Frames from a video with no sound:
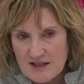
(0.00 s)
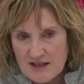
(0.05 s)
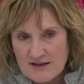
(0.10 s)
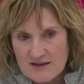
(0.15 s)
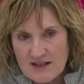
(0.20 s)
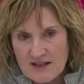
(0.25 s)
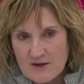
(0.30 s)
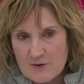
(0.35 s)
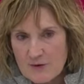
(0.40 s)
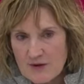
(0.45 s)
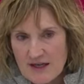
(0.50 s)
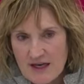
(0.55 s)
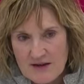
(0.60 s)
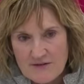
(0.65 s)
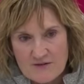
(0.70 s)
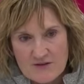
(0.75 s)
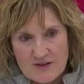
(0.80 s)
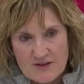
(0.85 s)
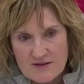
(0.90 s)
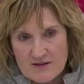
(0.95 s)
I think we
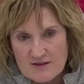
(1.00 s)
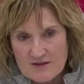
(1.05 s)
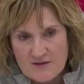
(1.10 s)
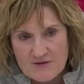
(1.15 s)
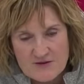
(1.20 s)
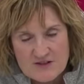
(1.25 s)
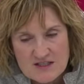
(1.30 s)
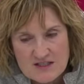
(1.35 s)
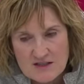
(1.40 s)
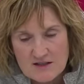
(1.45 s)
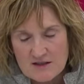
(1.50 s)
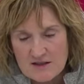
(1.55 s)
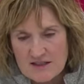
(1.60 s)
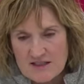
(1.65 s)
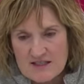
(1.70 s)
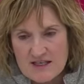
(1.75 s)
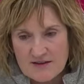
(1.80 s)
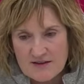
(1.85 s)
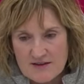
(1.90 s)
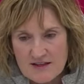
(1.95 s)
have the, the
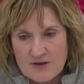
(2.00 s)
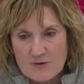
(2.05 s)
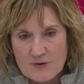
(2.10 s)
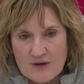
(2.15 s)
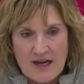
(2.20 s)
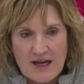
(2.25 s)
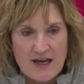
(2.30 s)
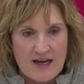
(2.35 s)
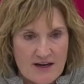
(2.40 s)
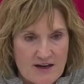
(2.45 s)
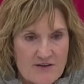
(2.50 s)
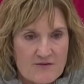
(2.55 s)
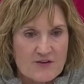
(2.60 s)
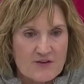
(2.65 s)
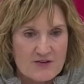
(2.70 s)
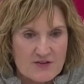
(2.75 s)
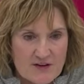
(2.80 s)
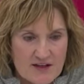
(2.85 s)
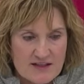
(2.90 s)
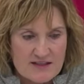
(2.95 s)
facilities. I think we have the
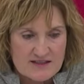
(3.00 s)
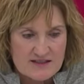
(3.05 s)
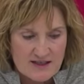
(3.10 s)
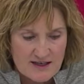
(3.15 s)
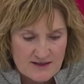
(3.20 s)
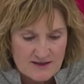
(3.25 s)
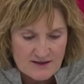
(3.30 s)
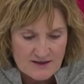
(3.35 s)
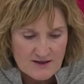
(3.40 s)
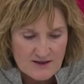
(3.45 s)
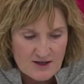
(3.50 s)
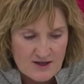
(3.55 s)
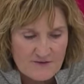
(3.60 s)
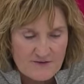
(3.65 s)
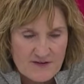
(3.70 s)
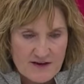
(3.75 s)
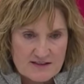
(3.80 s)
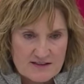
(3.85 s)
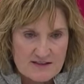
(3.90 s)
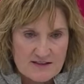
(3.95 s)
things that
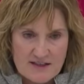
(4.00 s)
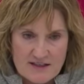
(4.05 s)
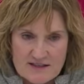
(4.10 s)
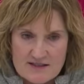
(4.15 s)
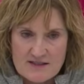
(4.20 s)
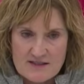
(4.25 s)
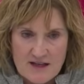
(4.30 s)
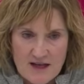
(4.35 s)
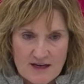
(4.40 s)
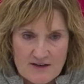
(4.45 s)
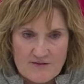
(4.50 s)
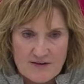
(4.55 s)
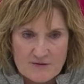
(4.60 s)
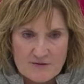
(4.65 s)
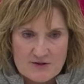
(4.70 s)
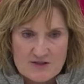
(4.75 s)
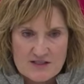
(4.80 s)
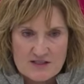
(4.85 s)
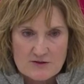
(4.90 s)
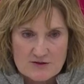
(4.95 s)
affect a kid's life
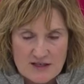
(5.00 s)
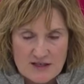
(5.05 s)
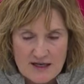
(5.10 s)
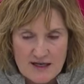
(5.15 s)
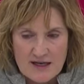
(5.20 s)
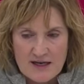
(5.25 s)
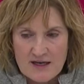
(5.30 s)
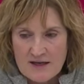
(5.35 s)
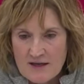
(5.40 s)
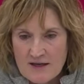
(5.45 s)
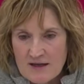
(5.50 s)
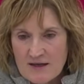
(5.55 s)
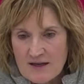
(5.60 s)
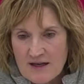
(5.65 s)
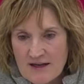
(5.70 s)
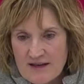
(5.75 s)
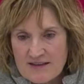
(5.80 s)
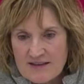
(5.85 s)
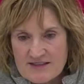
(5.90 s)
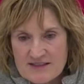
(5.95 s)
every single day,
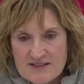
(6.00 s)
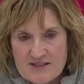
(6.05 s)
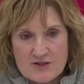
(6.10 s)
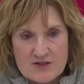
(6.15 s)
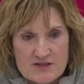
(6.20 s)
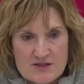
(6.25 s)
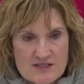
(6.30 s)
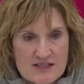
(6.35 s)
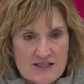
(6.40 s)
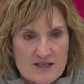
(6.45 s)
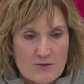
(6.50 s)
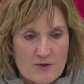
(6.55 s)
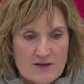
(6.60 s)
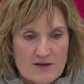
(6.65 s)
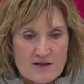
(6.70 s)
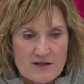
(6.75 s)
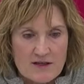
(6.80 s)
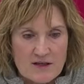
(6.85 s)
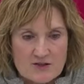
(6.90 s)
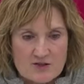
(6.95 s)
and it's as good as anyone
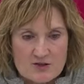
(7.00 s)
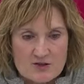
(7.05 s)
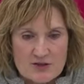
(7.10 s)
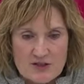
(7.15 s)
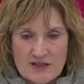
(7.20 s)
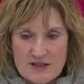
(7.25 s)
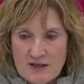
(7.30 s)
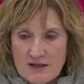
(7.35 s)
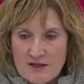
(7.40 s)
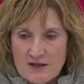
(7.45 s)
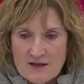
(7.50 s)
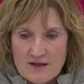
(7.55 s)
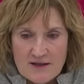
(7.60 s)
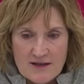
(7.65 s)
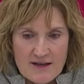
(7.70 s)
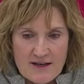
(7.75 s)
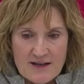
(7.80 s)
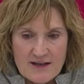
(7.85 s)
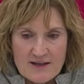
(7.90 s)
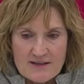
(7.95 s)
in the country.
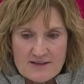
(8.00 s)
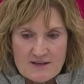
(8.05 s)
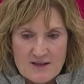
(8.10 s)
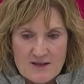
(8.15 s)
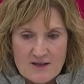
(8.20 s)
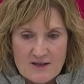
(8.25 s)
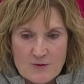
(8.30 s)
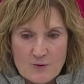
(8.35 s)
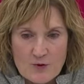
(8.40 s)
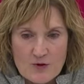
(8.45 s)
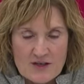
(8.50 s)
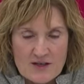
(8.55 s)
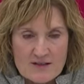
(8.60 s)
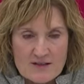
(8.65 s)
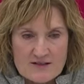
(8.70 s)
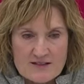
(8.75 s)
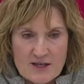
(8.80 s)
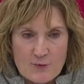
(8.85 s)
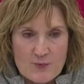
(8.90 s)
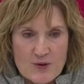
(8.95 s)
And uh, we're going to
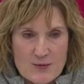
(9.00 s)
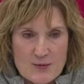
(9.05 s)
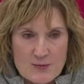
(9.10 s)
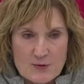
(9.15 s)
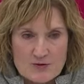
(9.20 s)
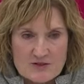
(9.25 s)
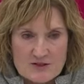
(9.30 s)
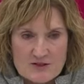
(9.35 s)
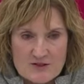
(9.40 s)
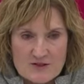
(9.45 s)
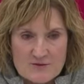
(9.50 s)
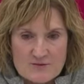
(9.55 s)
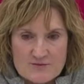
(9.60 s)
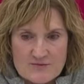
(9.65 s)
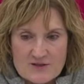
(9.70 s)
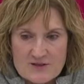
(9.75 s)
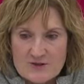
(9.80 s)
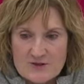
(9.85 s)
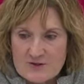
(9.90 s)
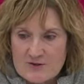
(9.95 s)
tell people to,
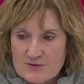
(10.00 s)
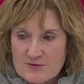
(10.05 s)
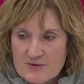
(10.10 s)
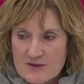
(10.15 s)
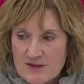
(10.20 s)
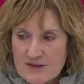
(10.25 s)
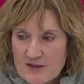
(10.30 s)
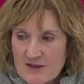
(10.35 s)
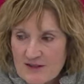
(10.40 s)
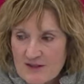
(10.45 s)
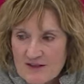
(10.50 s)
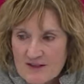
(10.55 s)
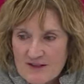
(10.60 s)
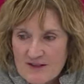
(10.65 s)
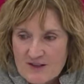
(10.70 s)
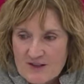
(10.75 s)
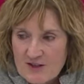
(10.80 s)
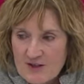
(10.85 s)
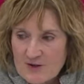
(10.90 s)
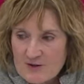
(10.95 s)
to,
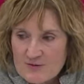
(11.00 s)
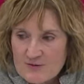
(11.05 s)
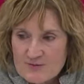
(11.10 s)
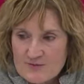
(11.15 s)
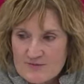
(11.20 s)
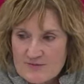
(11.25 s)
you know,